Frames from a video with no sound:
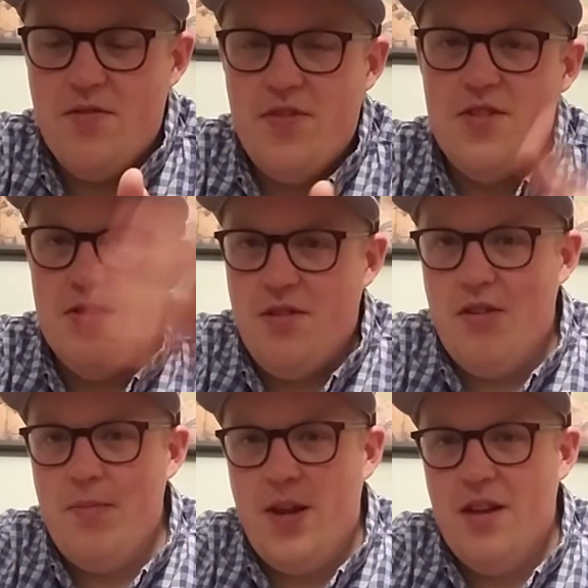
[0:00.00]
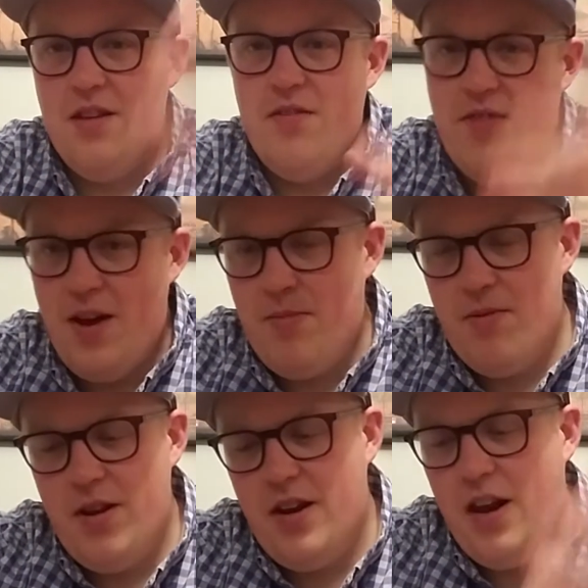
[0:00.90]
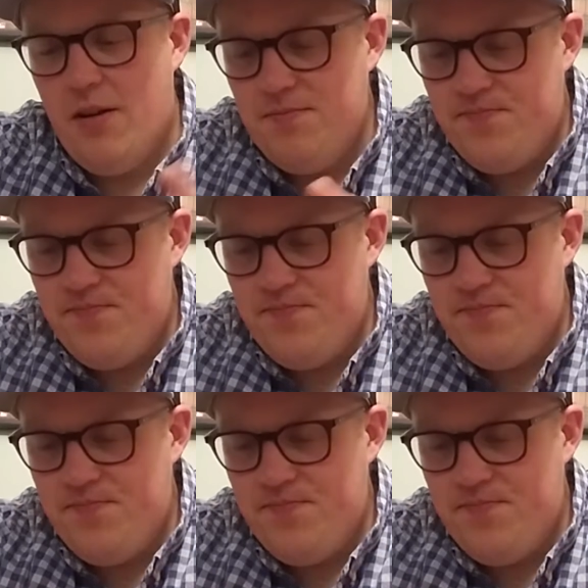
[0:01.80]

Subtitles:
or if it just automatically evaporated out.